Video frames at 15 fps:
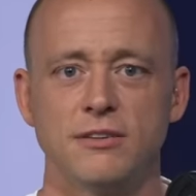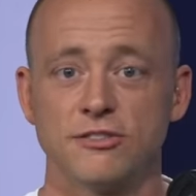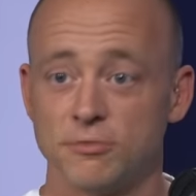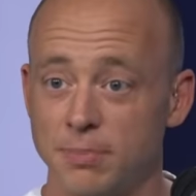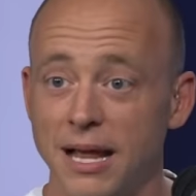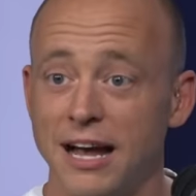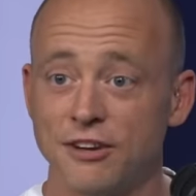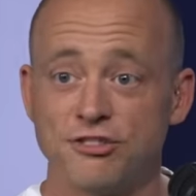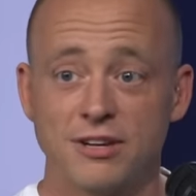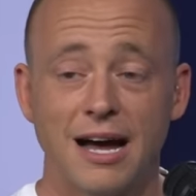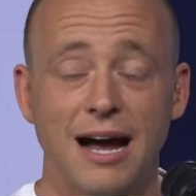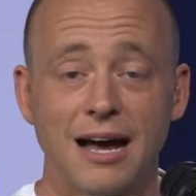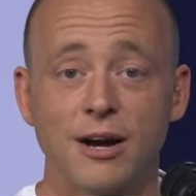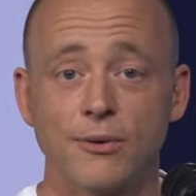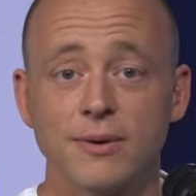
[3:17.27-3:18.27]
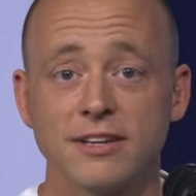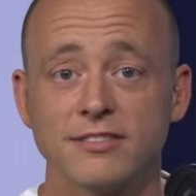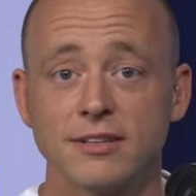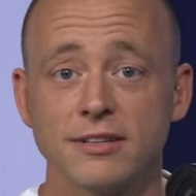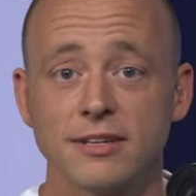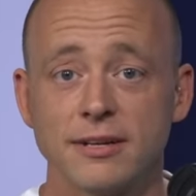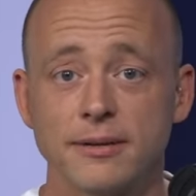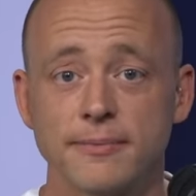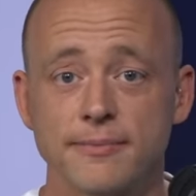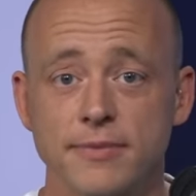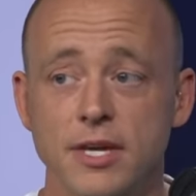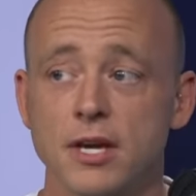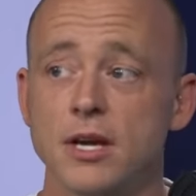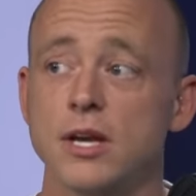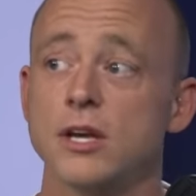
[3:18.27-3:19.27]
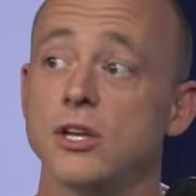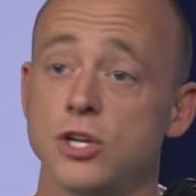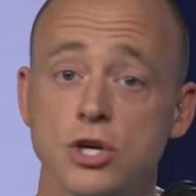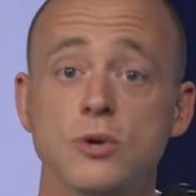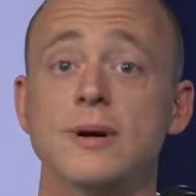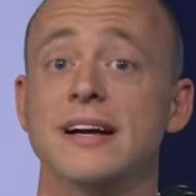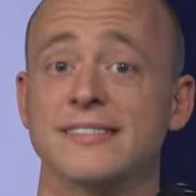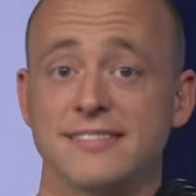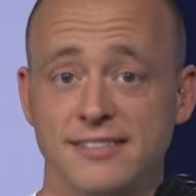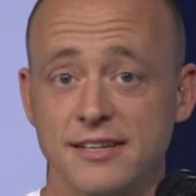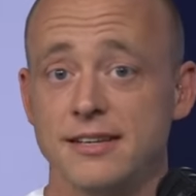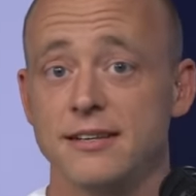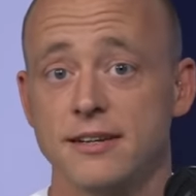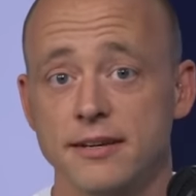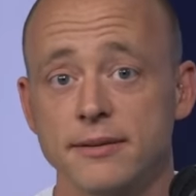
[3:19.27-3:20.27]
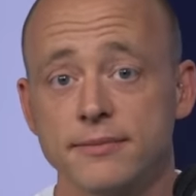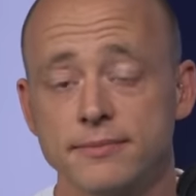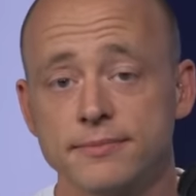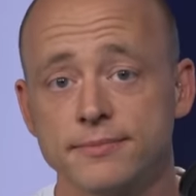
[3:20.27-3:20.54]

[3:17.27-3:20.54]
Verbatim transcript: splashy hire recently? USC did.